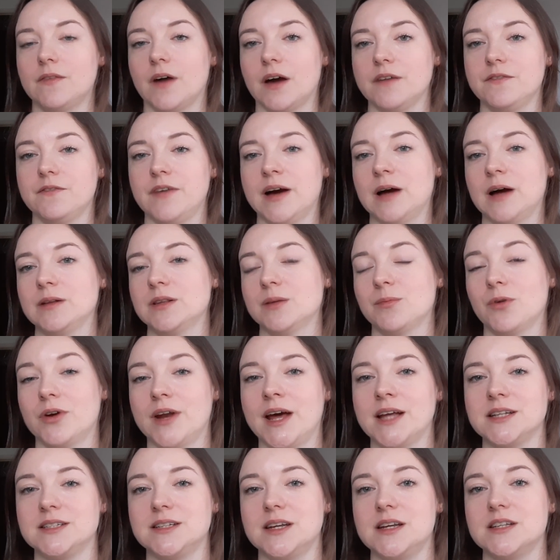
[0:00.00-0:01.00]
I found them on
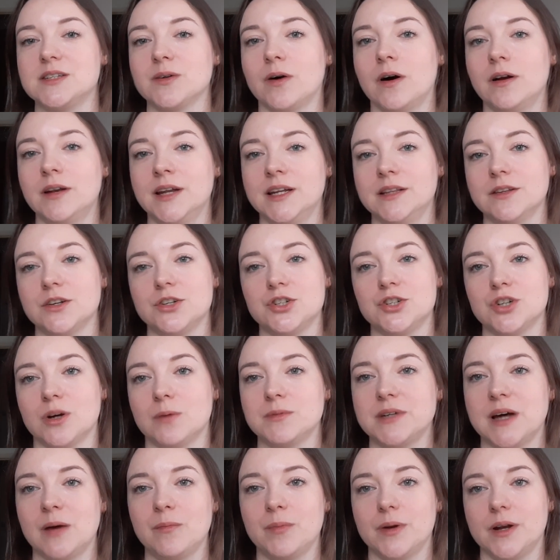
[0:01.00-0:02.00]
Etsy, so I'll link the
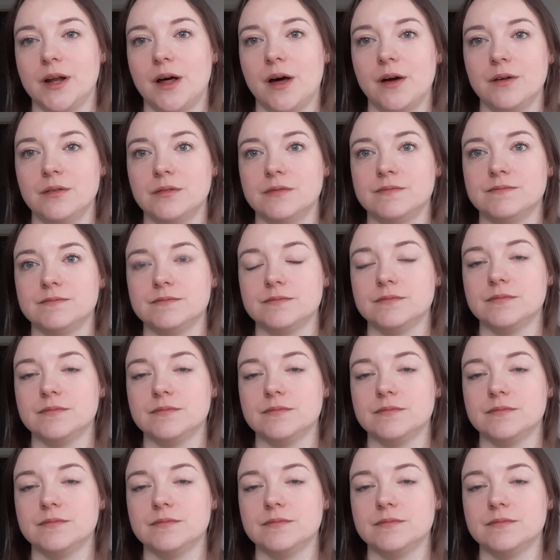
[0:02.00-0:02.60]
shop down below.